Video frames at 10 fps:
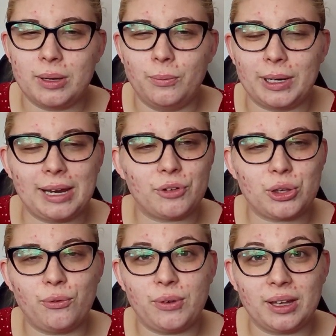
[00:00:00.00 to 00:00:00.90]
whenever
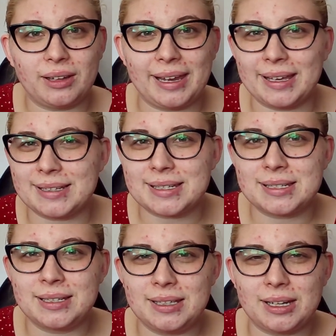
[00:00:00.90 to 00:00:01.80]
you feel like
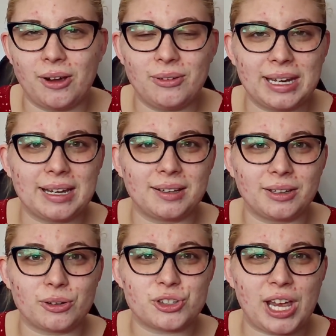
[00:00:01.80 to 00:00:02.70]
it's getting a
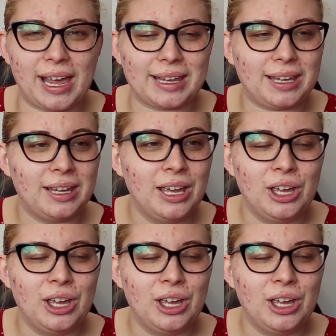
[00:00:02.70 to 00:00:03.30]
little shaggy,